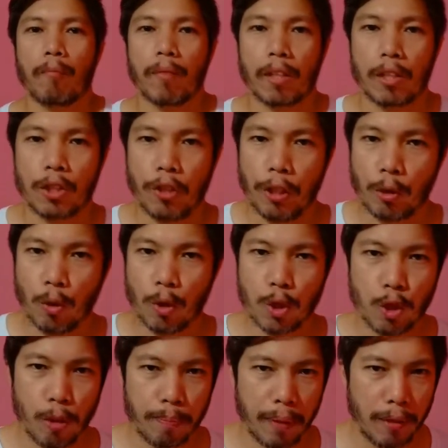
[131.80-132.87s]
So itong
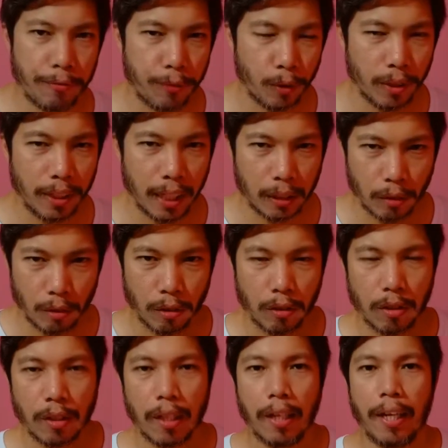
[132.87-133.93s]
superfood na to
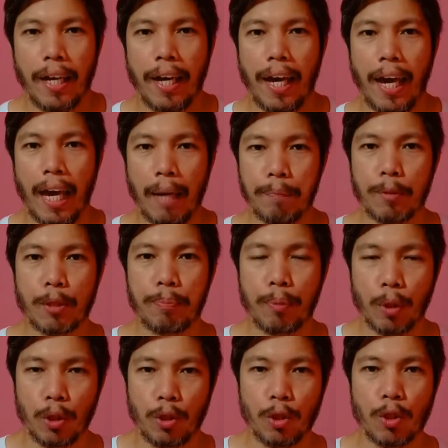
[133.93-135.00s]
helps
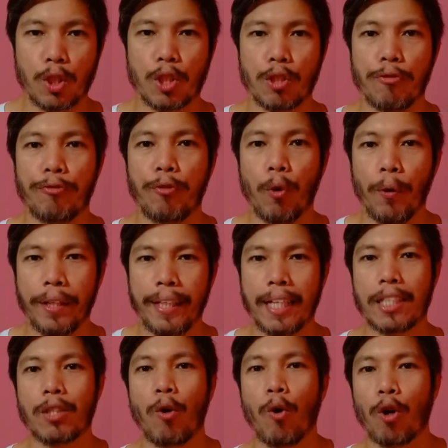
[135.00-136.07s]
produce
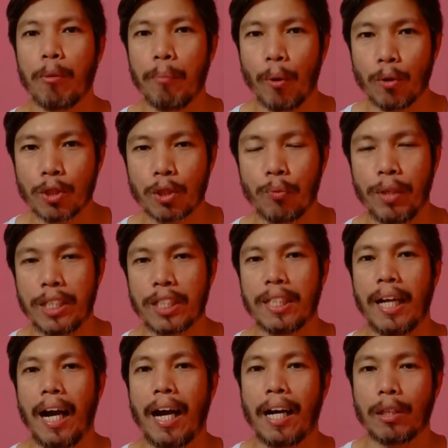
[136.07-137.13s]
fullness hormones, which is
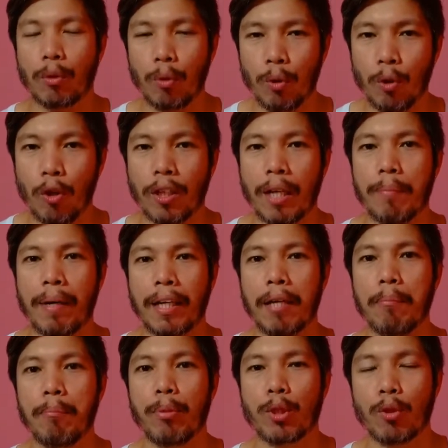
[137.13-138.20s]
nakakatulong na
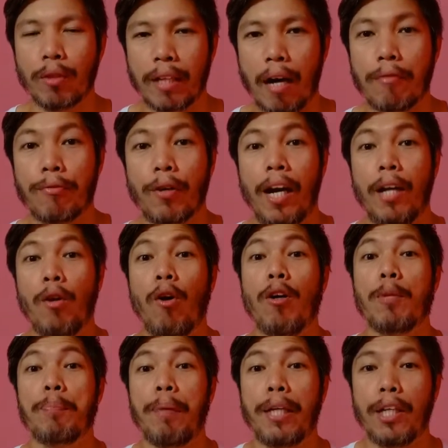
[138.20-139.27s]
maging busog ka for a
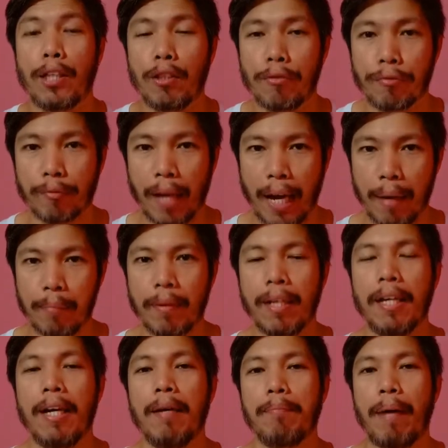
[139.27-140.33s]
long period of time
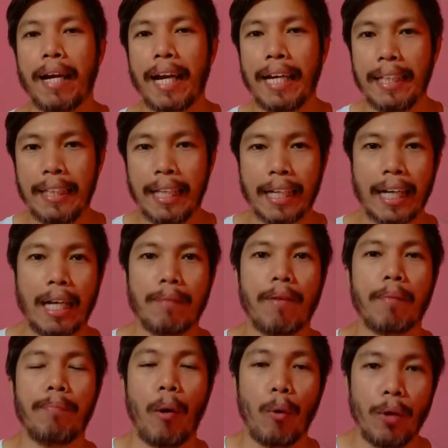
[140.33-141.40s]
para hindi ka na
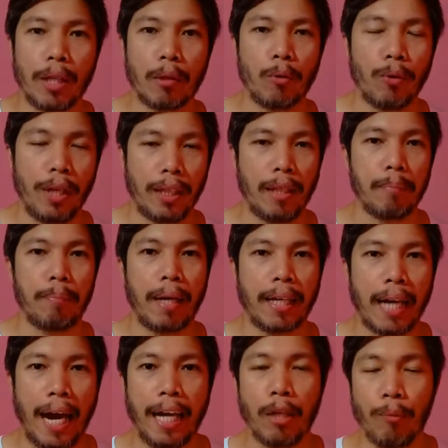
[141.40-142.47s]
magpaulit-ulit ng
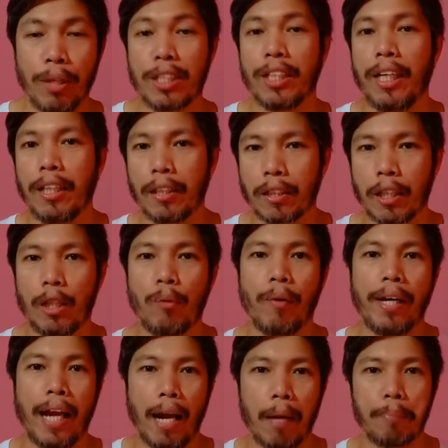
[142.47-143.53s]
pagkain, which in turn
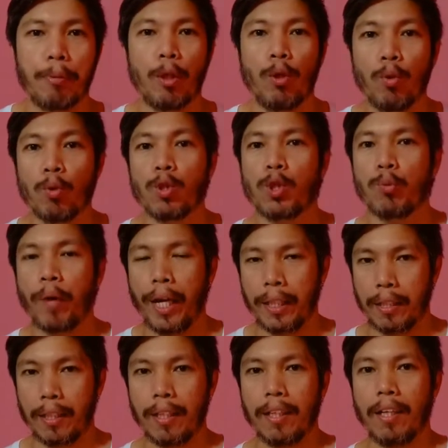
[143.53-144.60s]
will help you lose weight.
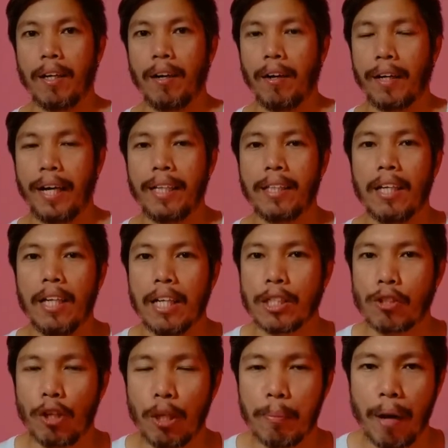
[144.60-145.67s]
Alright?
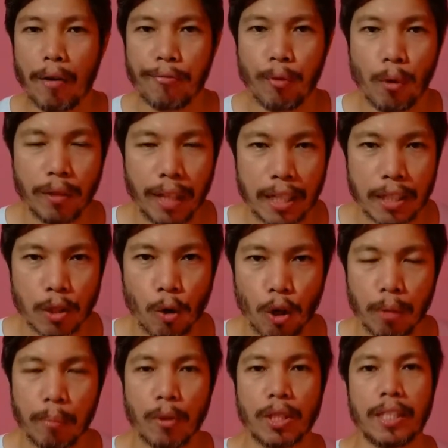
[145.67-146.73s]
So, ano yung mga fullness
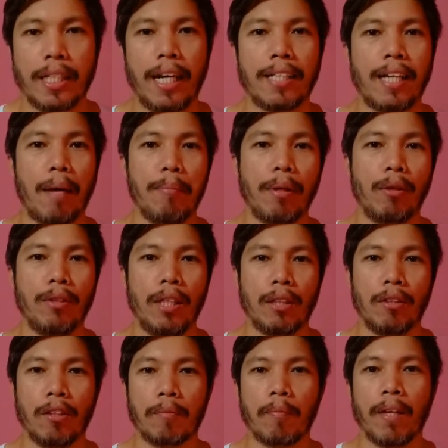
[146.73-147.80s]
hormones na sinasabi ko dito?